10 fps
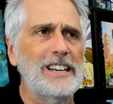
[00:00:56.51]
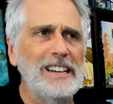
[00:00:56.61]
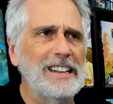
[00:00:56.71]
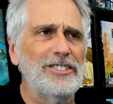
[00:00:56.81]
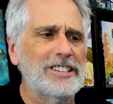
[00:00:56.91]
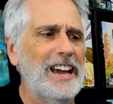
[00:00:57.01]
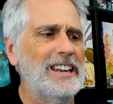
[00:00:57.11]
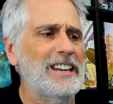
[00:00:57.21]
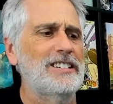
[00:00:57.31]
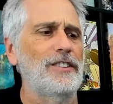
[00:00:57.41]
Getting there
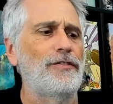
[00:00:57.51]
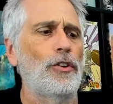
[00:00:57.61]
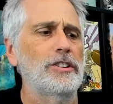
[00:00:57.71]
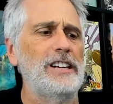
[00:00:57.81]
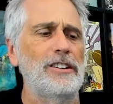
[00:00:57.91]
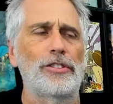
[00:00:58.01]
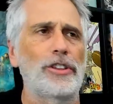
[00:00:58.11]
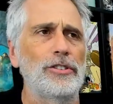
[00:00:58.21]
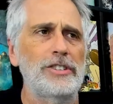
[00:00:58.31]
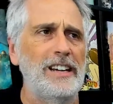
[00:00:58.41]
second gets you fourteen or
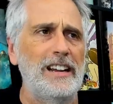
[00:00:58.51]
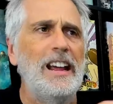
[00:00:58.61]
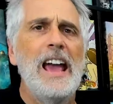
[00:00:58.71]
thirteen.